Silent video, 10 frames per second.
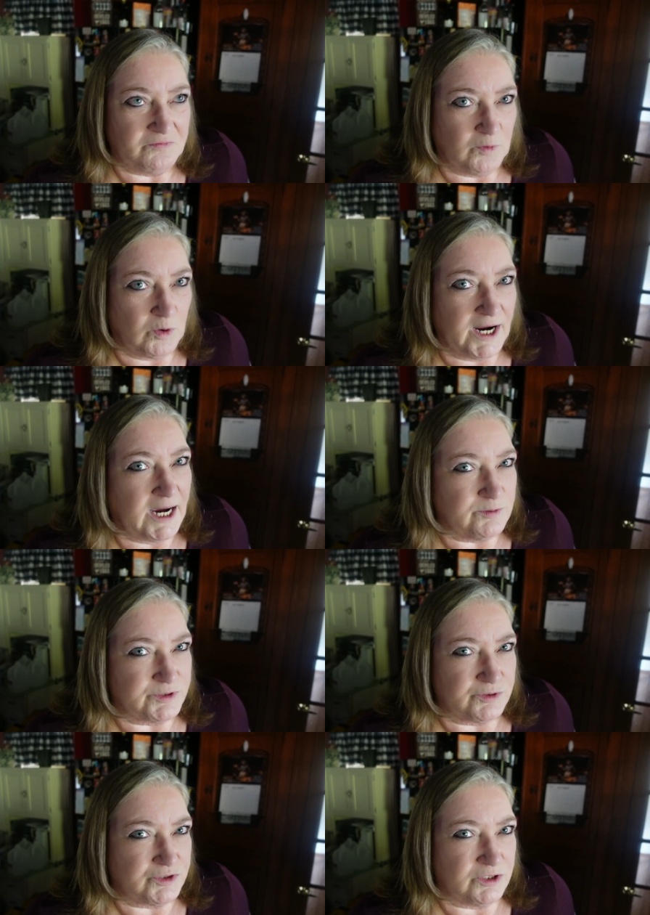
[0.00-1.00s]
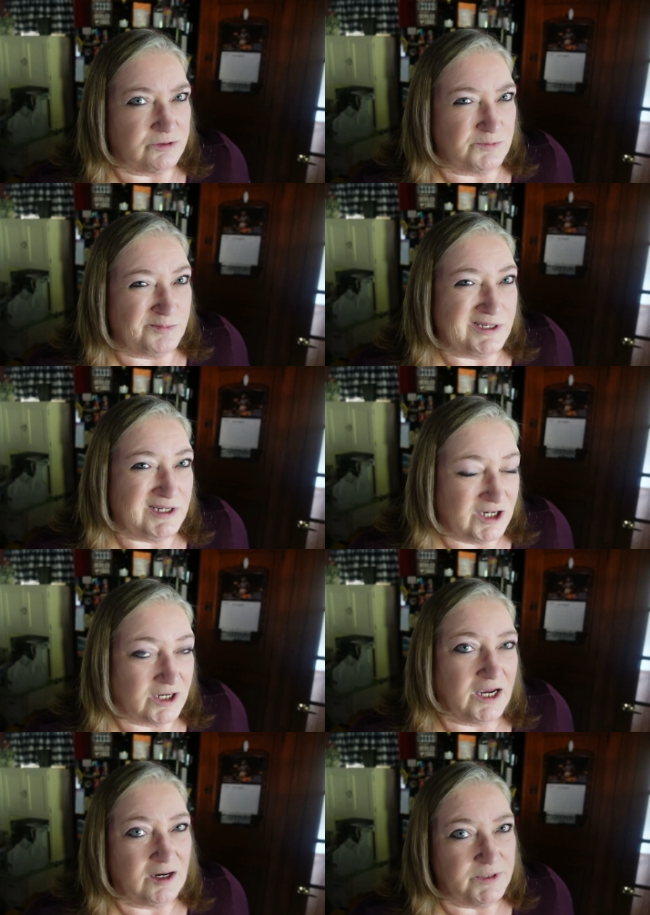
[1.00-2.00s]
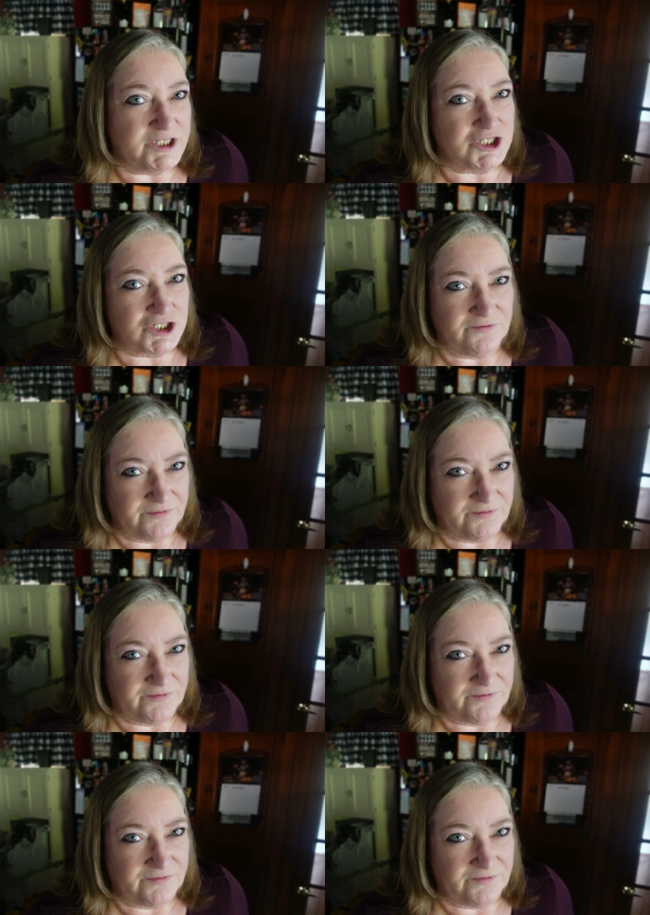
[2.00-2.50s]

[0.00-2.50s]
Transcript: four hours or so depending on how much